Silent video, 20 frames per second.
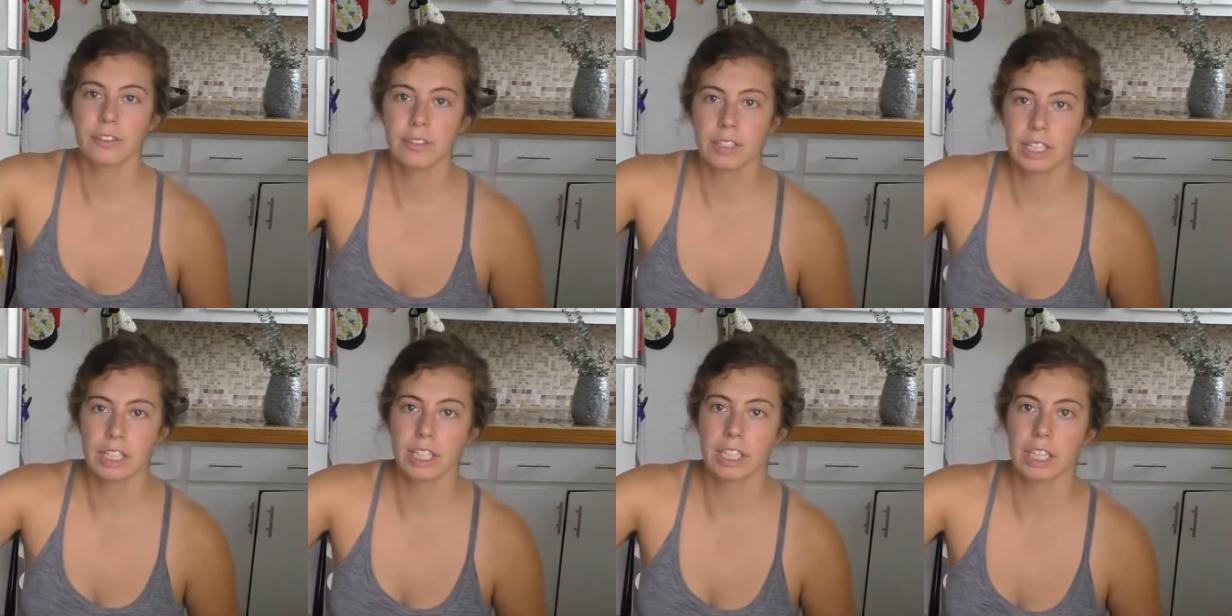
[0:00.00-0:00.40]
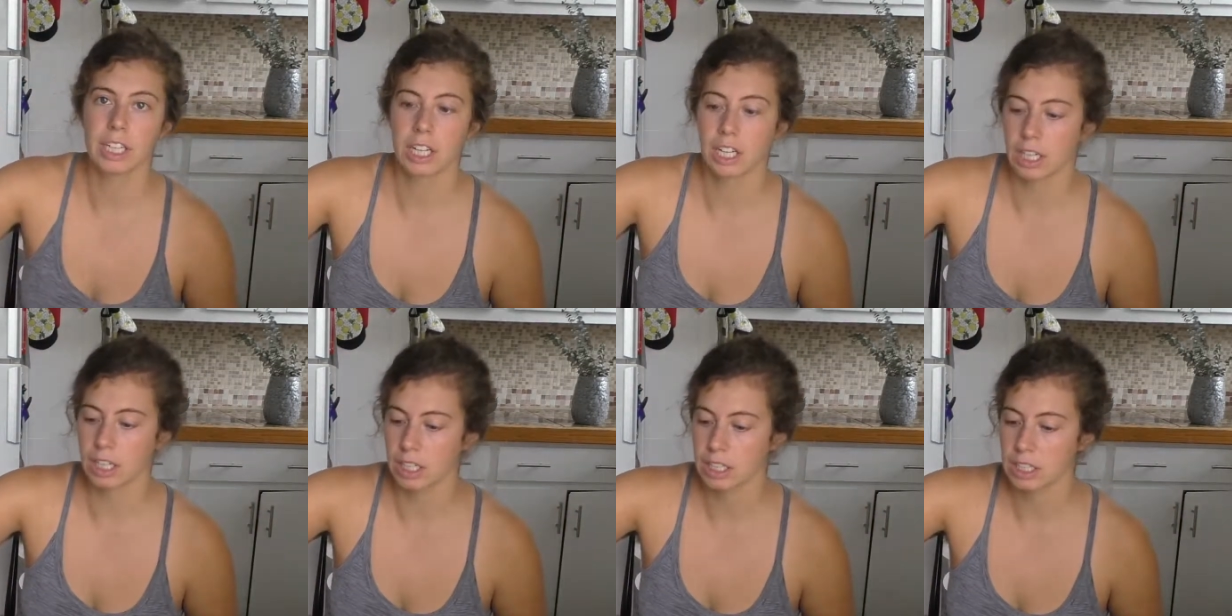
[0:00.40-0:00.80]

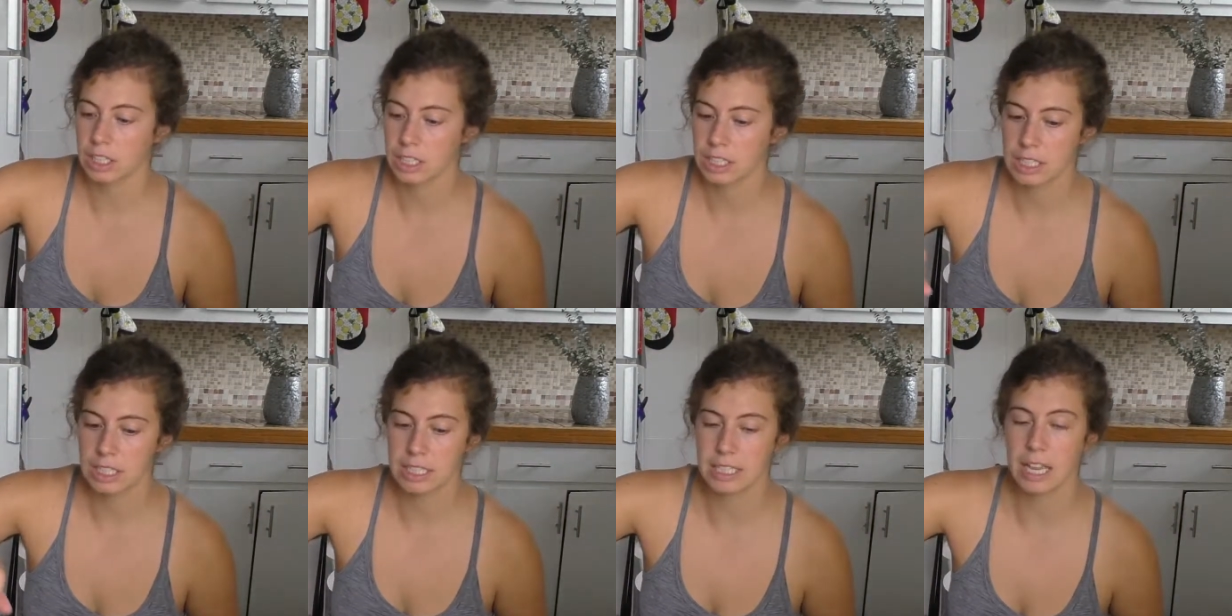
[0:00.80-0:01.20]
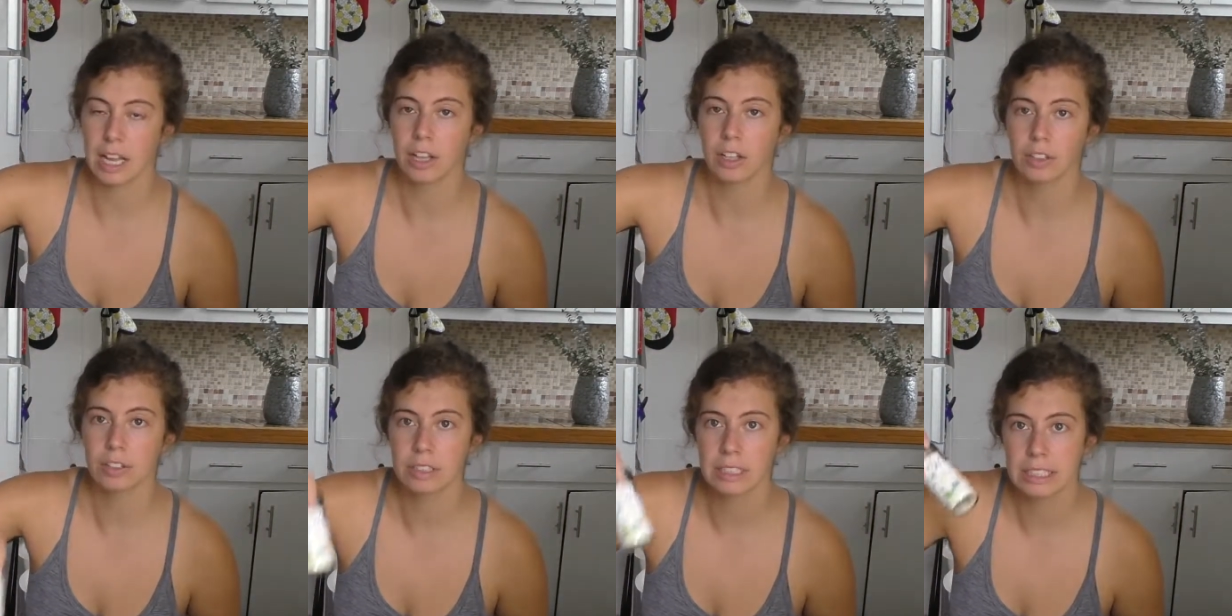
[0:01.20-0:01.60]
vinegar,
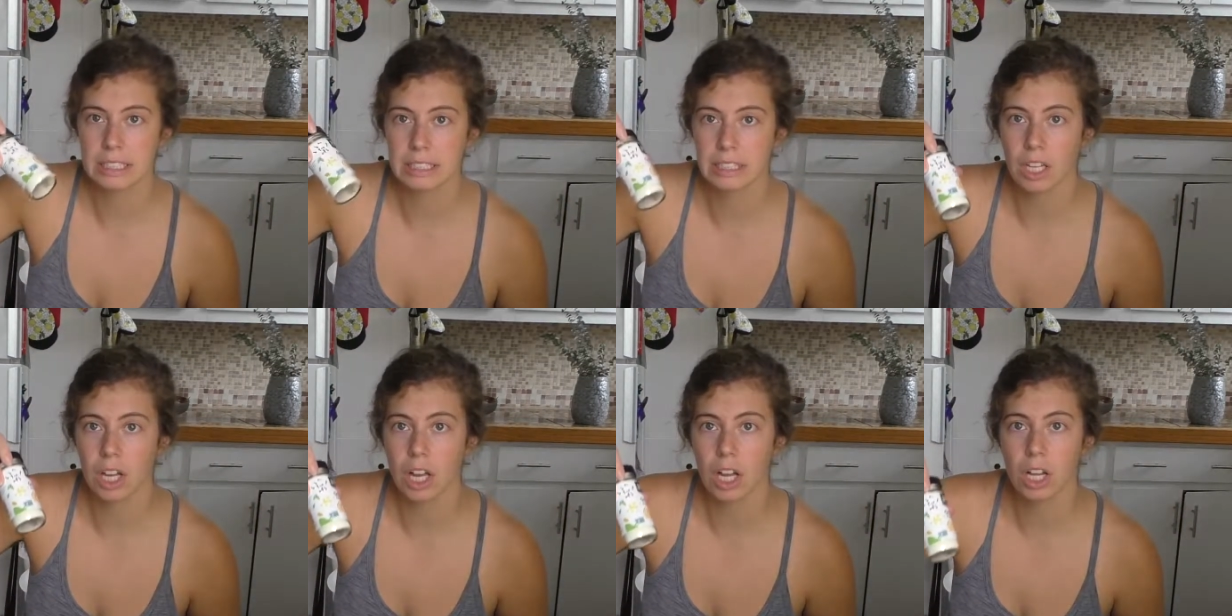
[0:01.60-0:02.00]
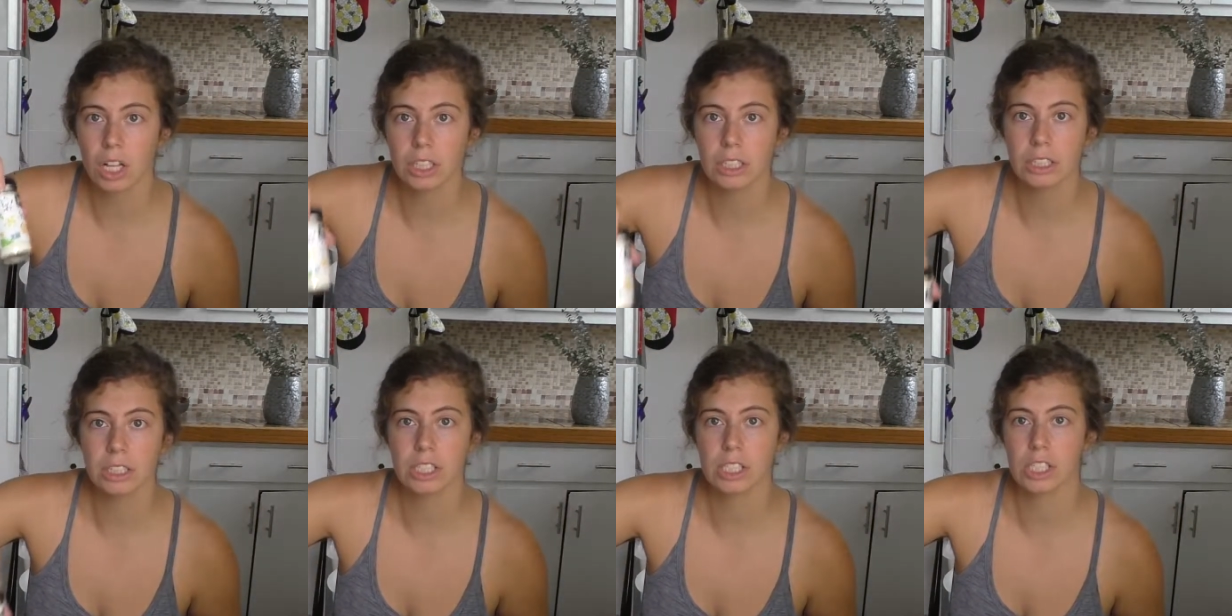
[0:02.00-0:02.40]
celery
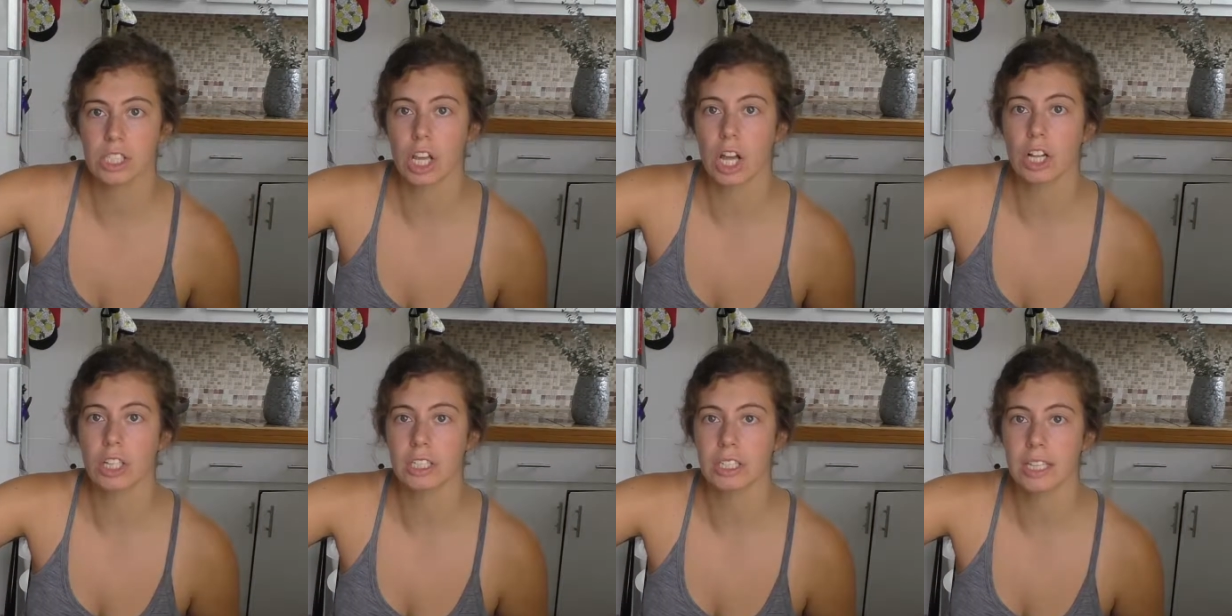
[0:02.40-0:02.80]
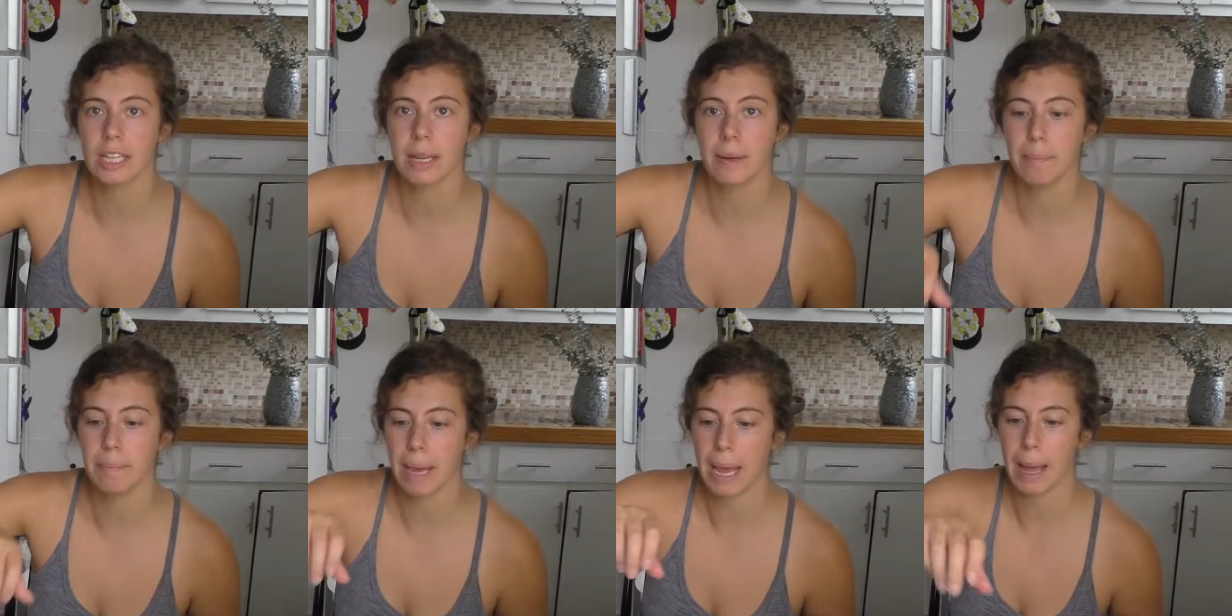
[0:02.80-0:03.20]
salt, salt
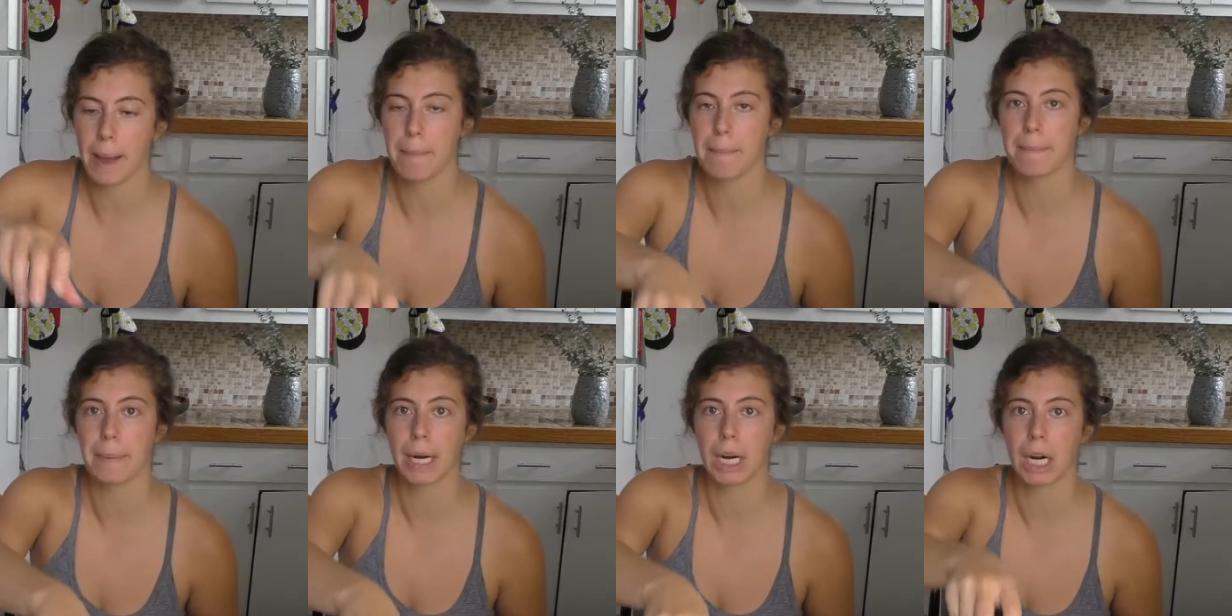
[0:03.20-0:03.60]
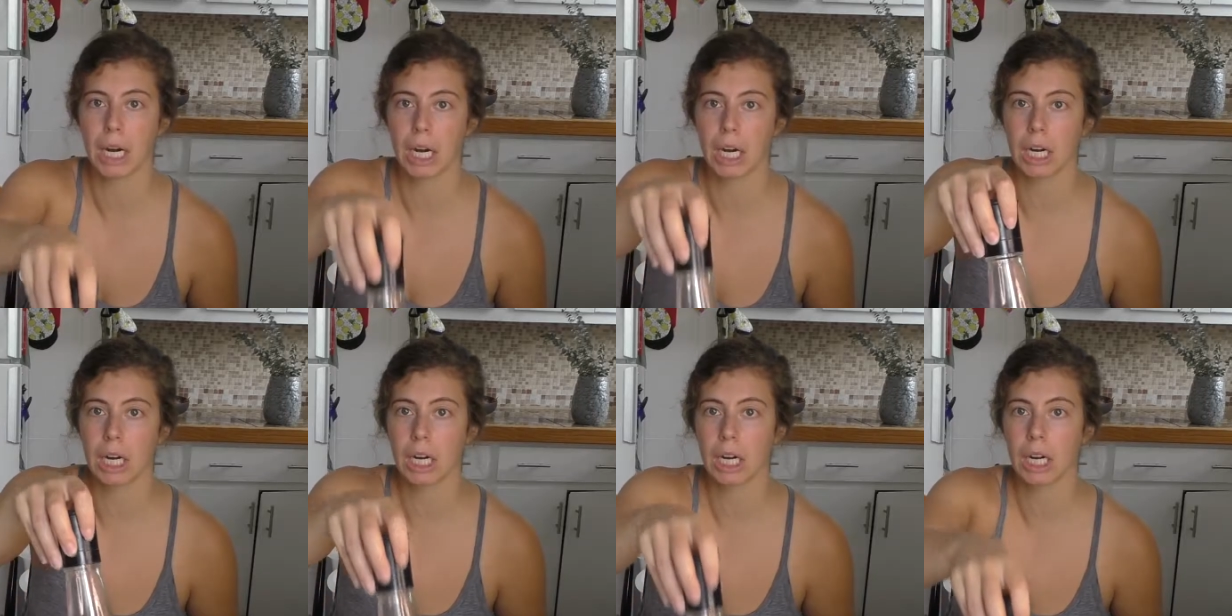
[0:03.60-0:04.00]
and
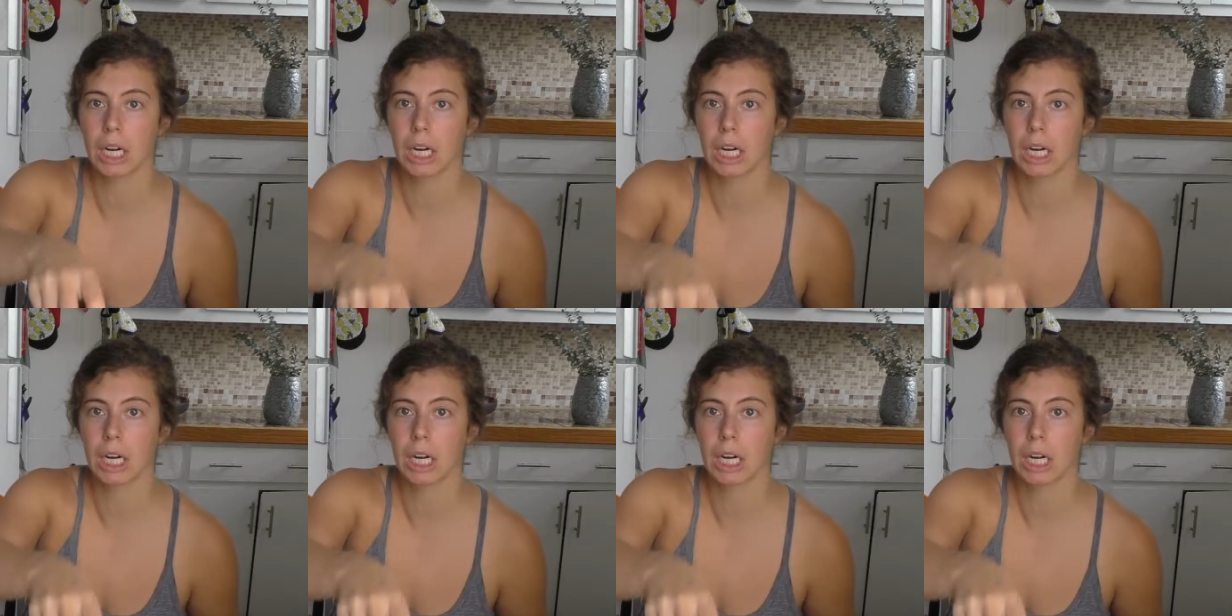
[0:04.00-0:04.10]
pepper,